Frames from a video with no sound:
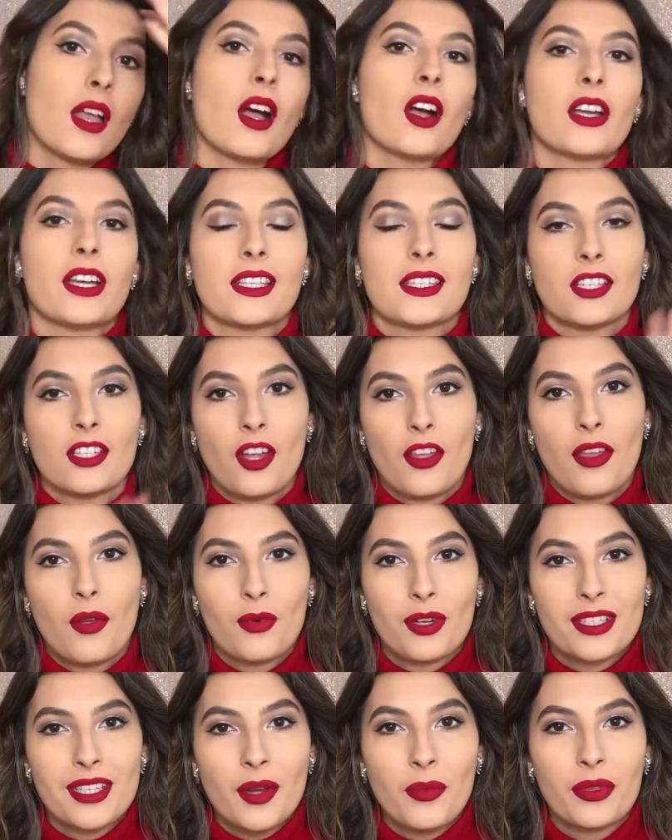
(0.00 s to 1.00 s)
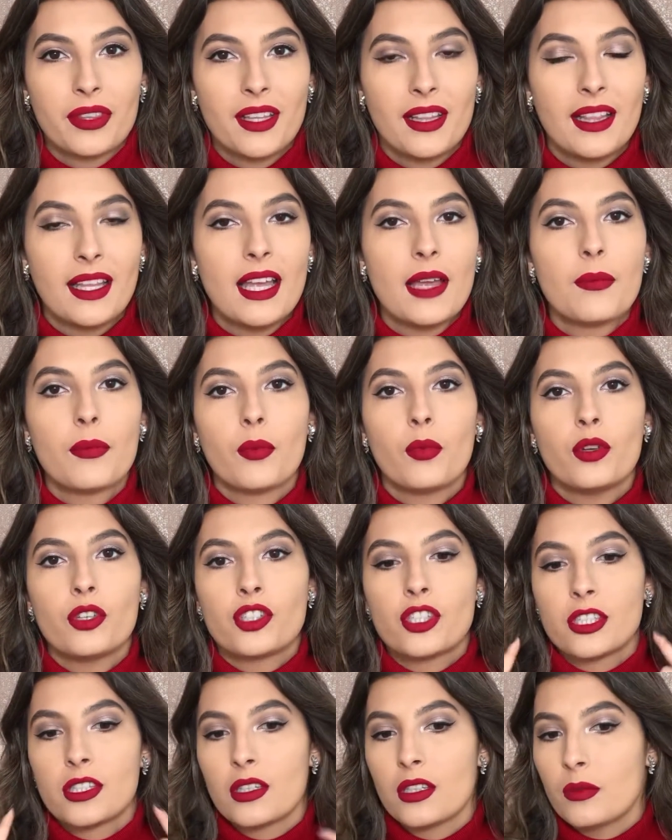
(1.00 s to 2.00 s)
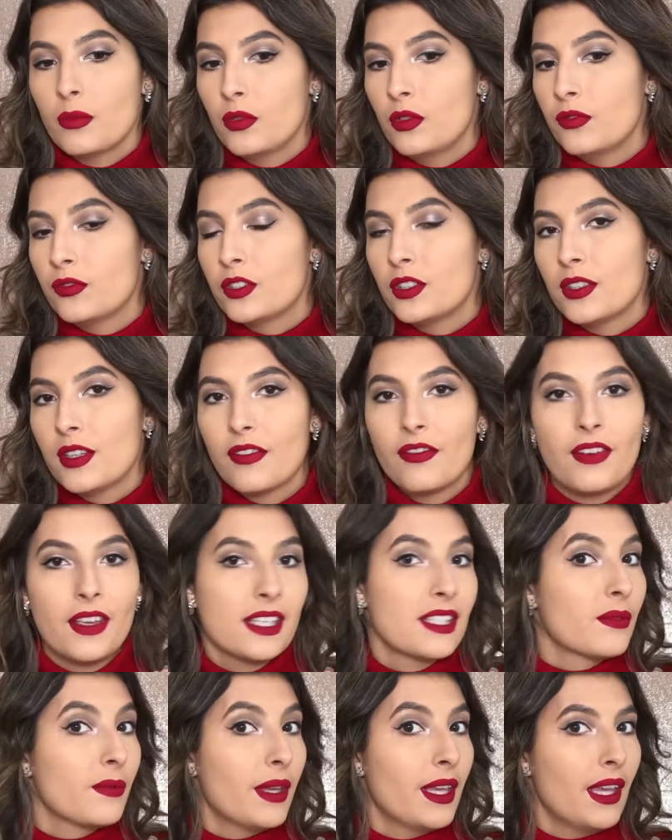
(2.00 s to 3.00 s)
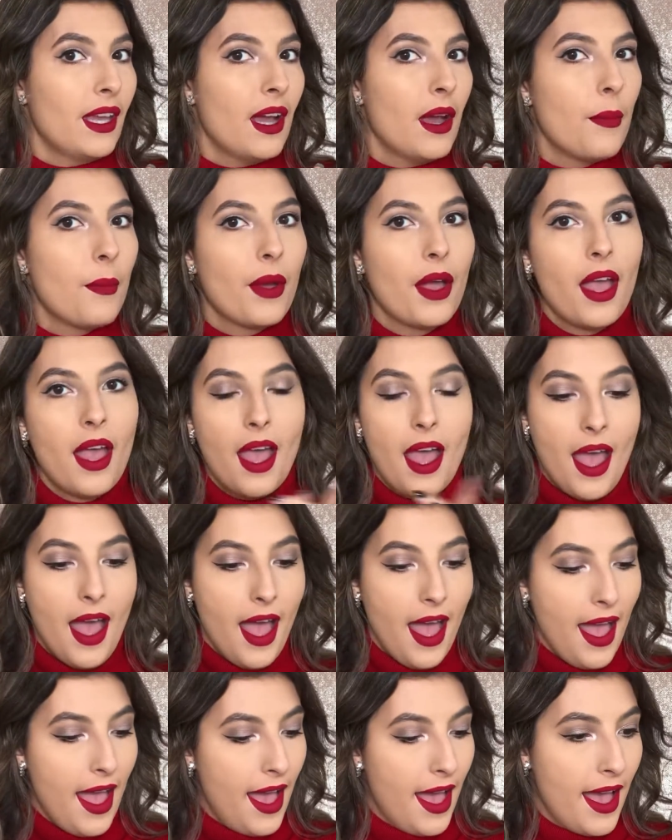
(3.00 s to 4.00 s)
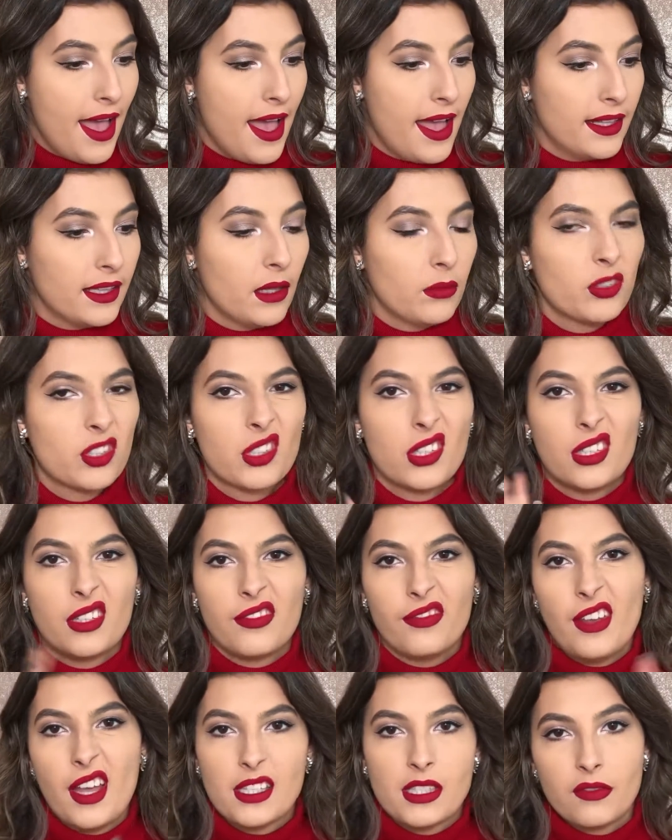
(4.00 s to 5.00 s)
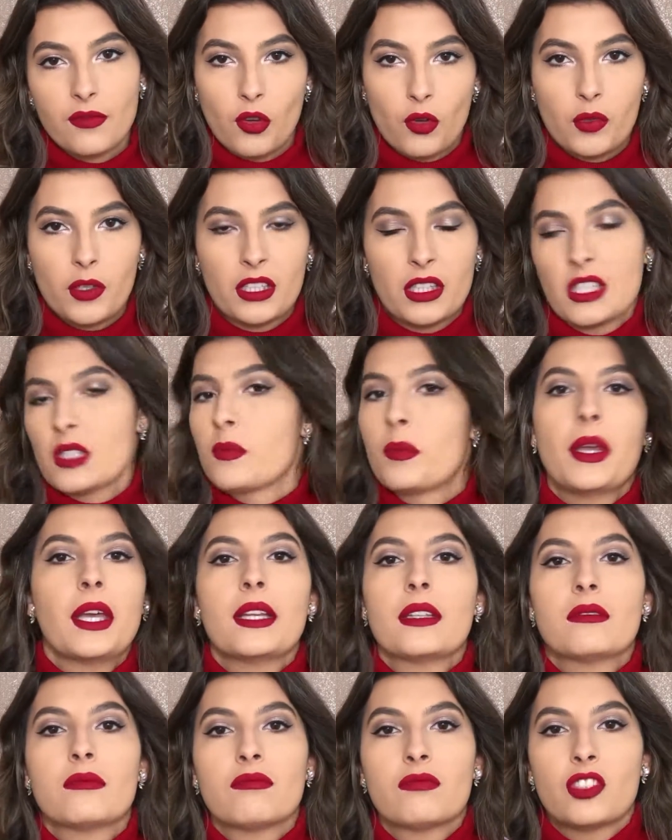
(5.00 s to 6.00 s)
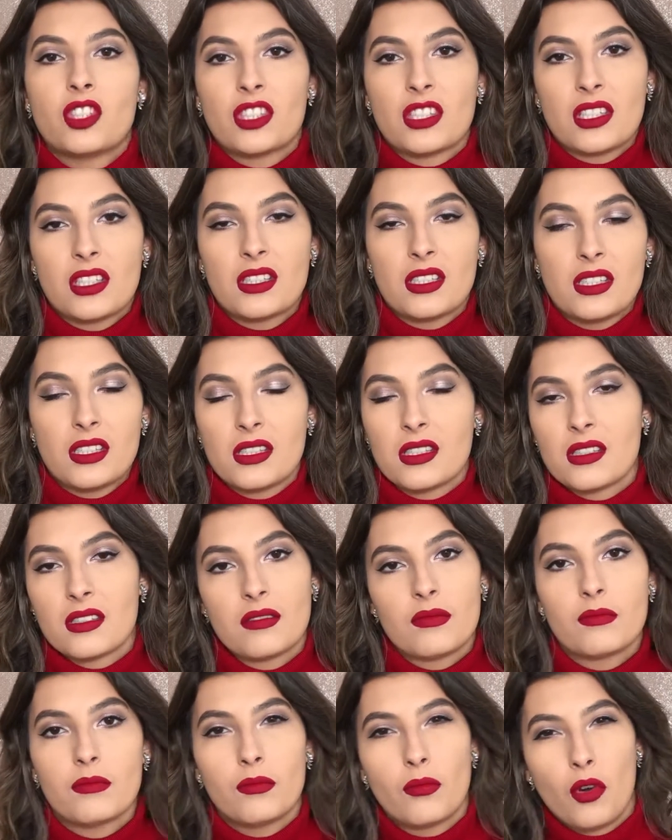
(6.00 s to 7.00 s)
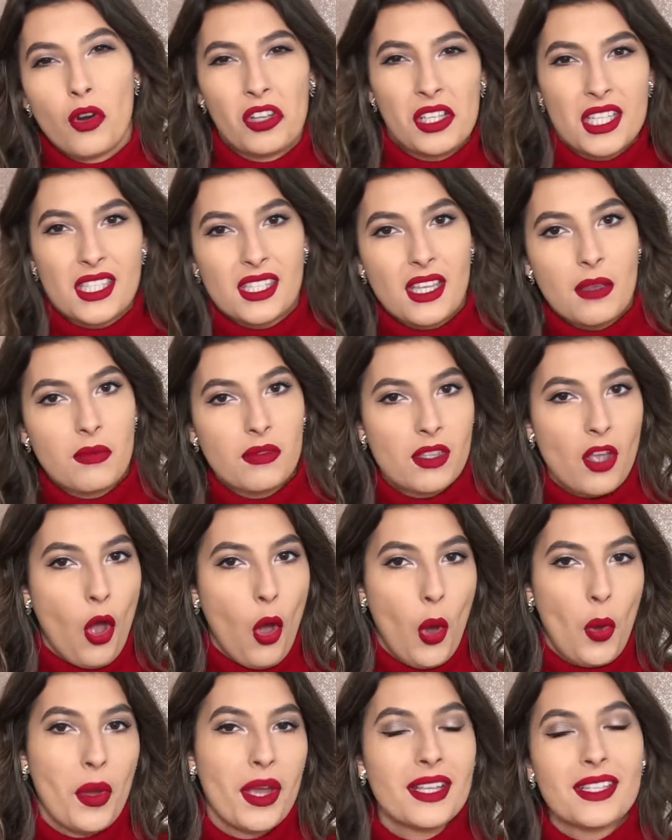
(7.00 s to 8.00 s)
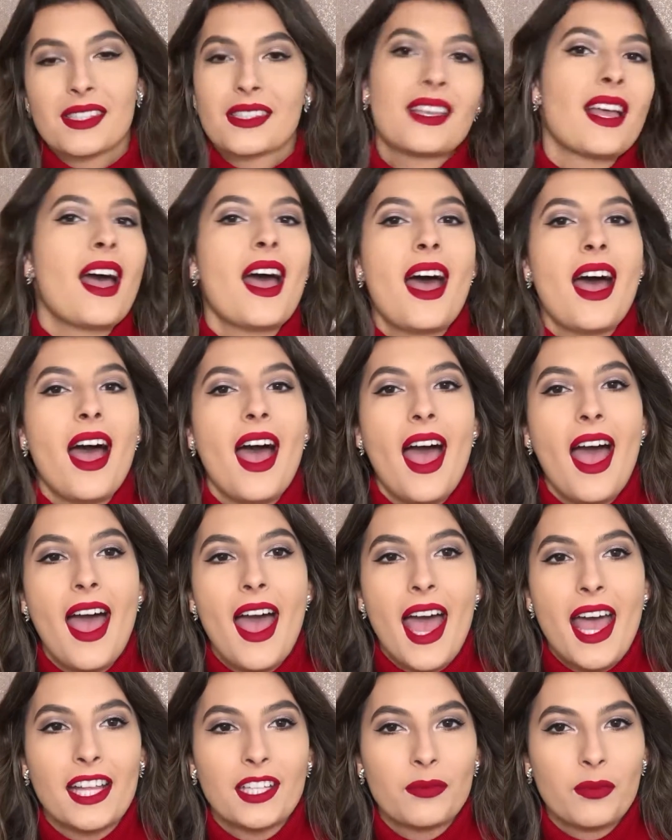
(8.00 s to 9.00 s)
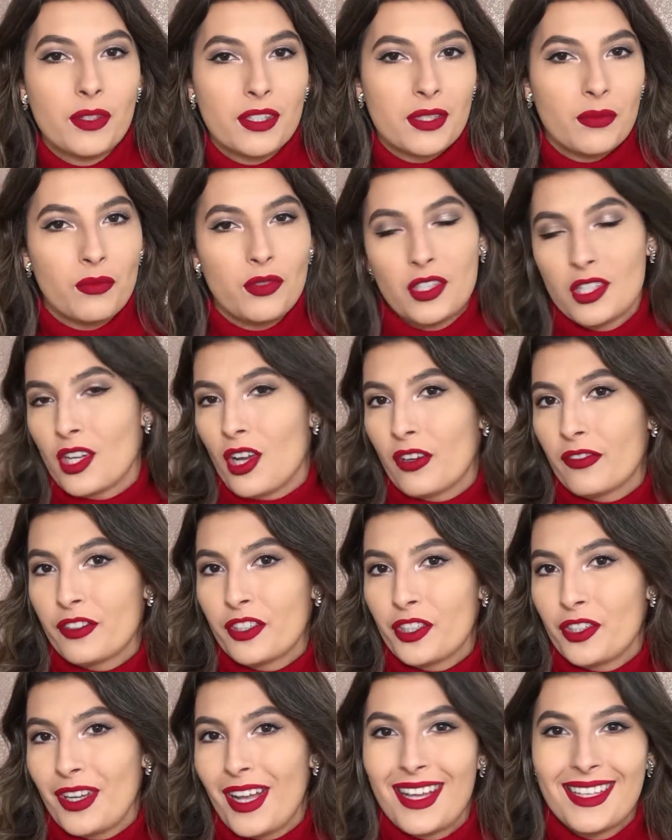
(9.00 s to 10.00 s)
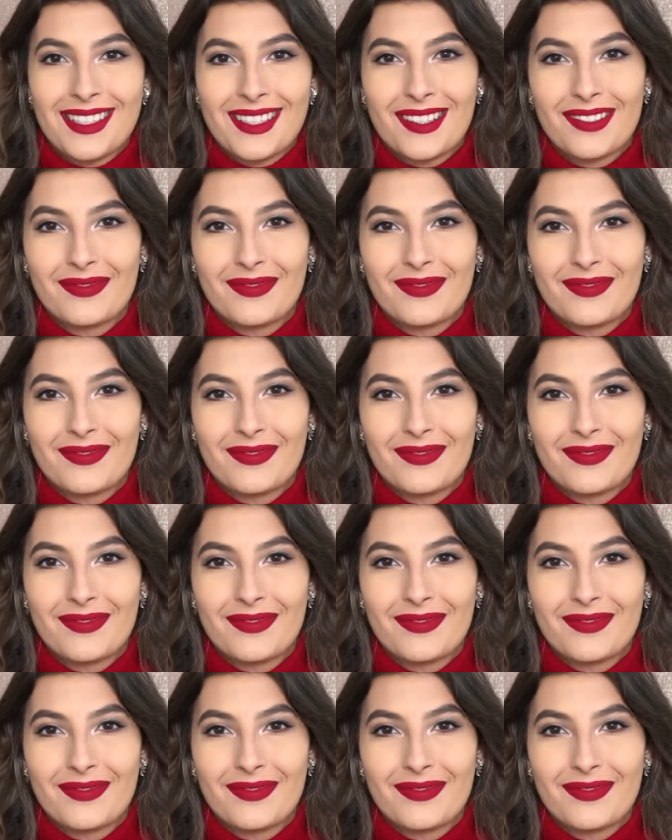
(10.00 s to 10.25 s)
Okay, so now that we're done with the lip, we're just gonna move to the face makeup. And I'm just gonna fast forward this bit just because it's more or less same as always, and put some music on for you guys.